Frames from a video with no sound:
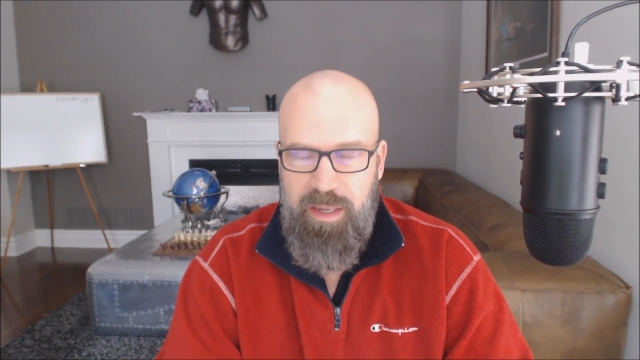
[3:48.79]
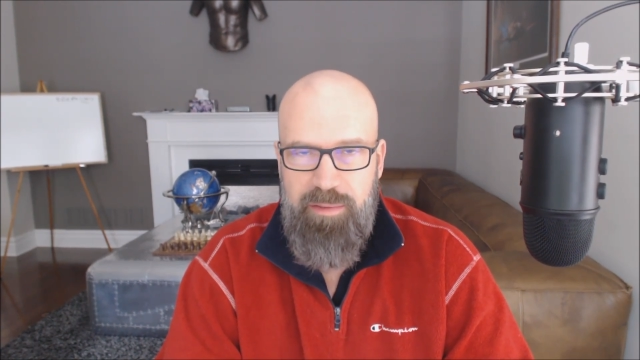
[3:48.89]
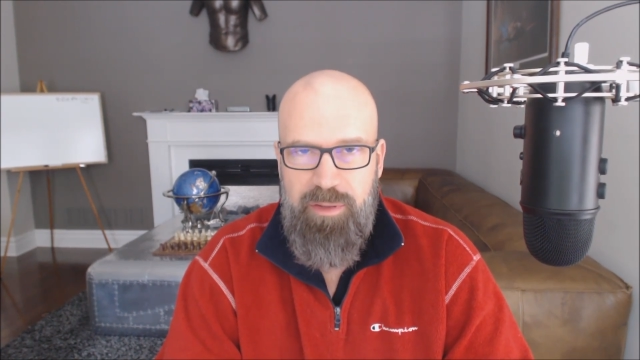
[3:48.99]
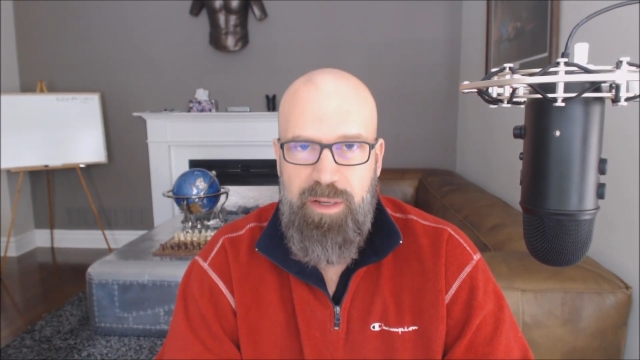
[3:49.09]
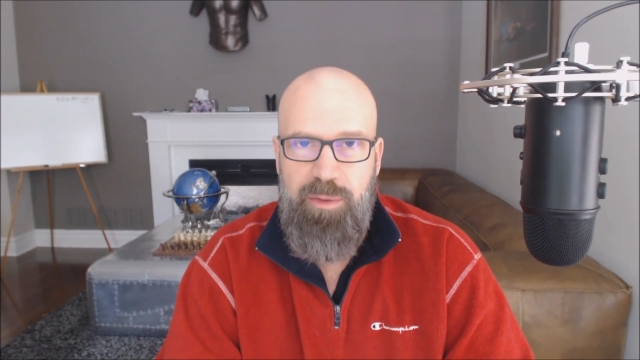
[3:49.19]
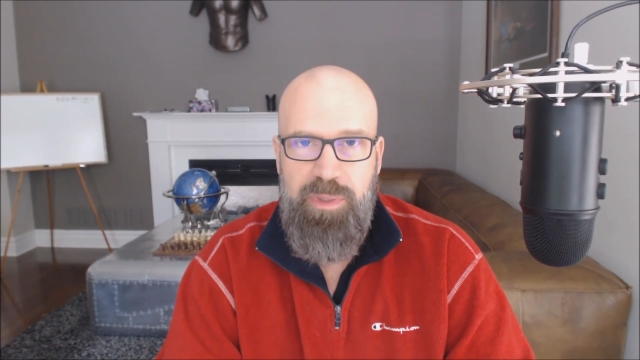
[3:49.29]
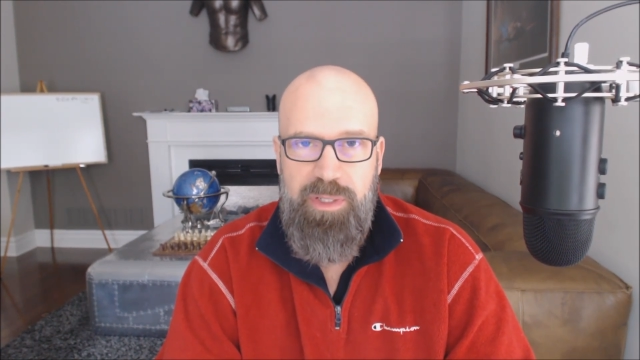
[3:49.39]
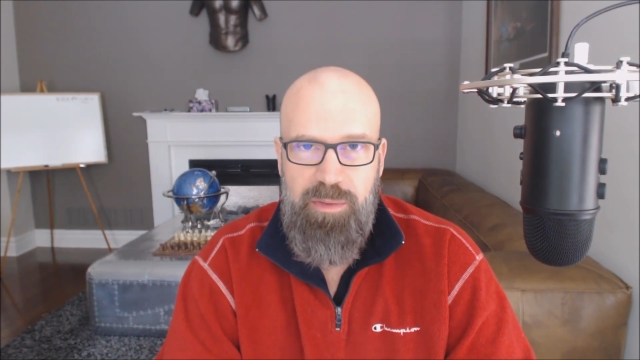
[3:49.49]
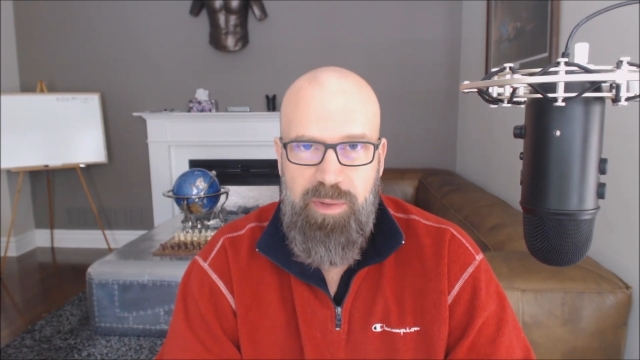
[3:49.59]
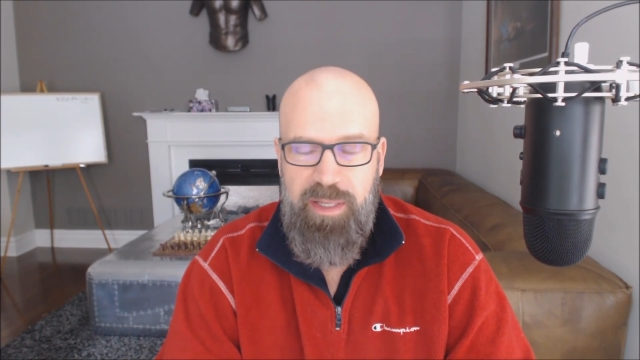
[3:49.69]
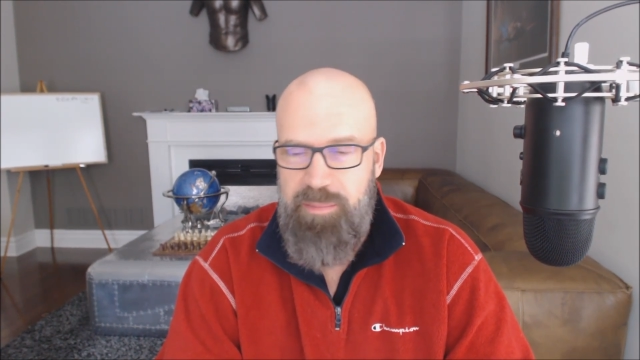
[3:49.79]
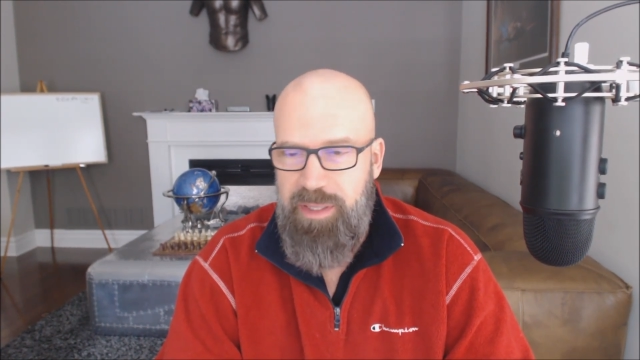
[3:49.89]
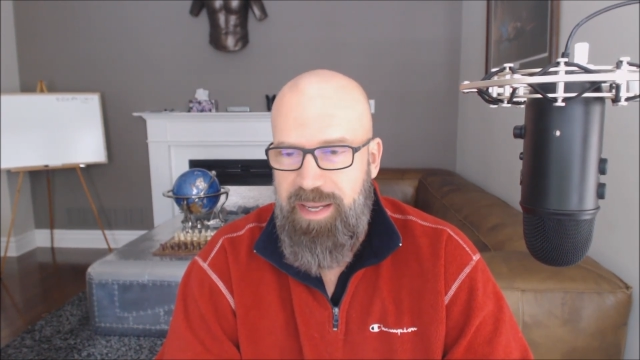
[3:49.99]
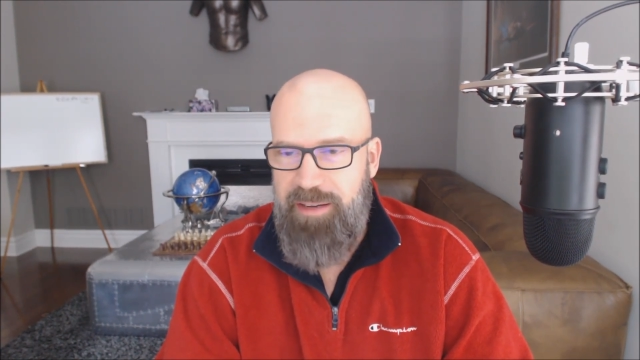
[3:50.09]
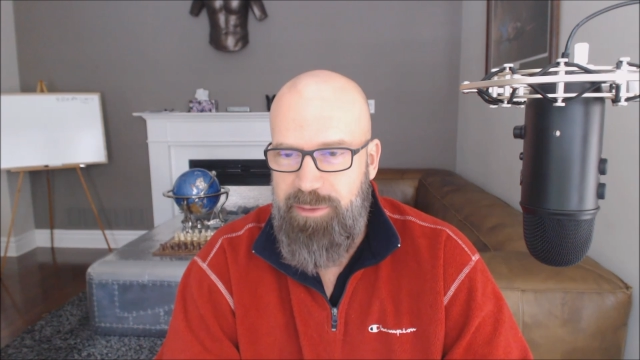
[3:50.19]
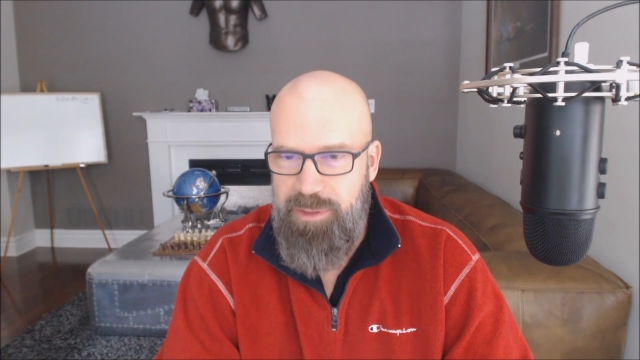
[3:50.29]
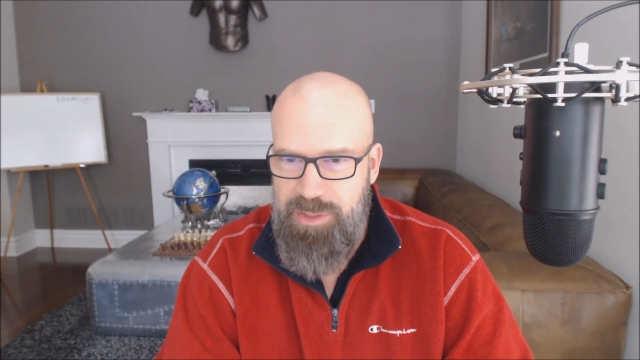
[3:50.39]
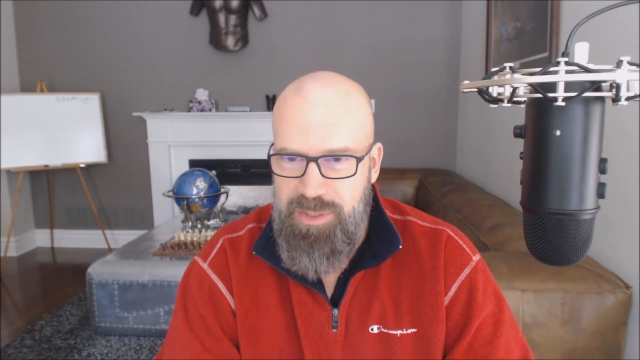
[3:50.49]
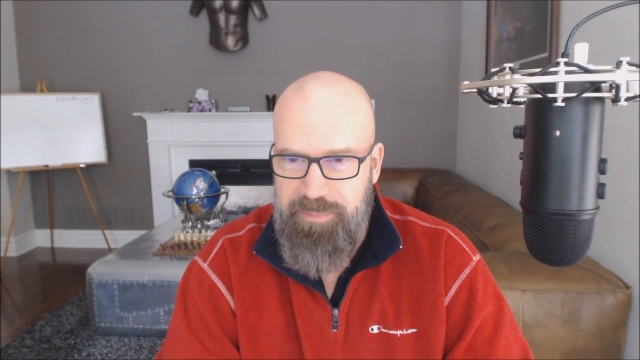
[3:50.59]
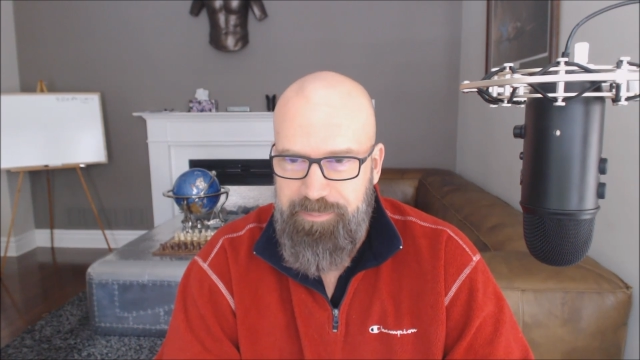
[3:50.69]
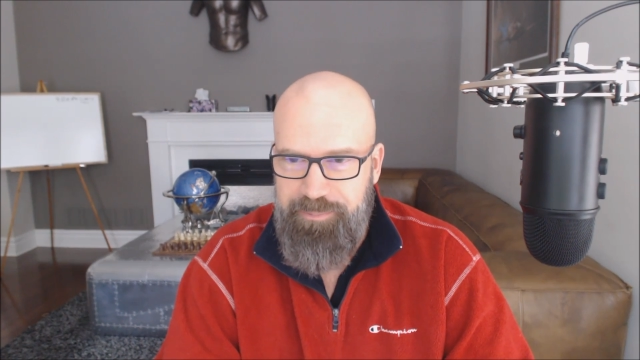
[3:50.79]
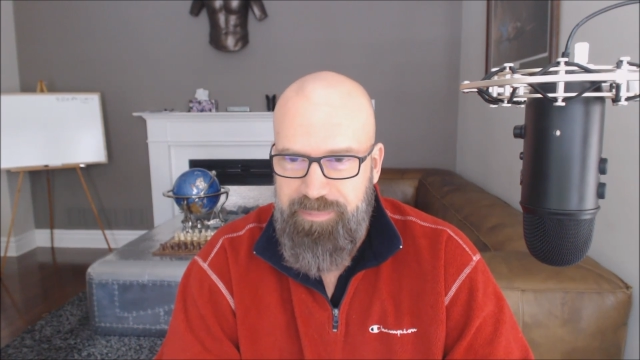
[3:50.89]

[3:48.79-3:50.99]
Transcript: I've got to redirect my efforts.